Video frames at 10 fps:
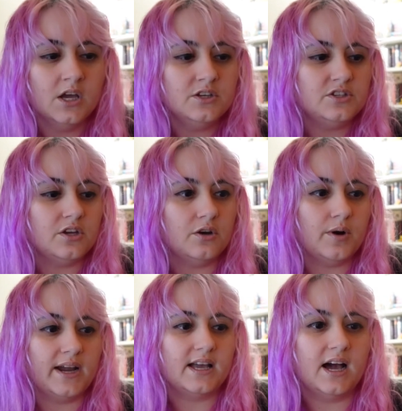So
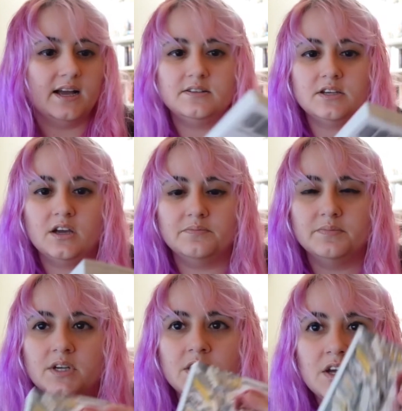I got
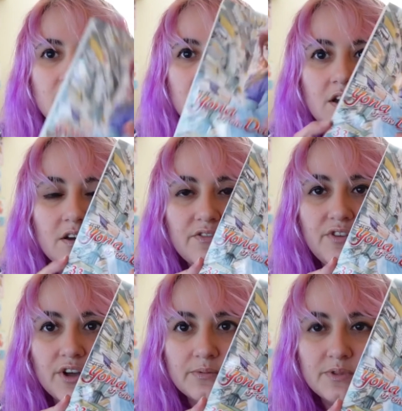um, volume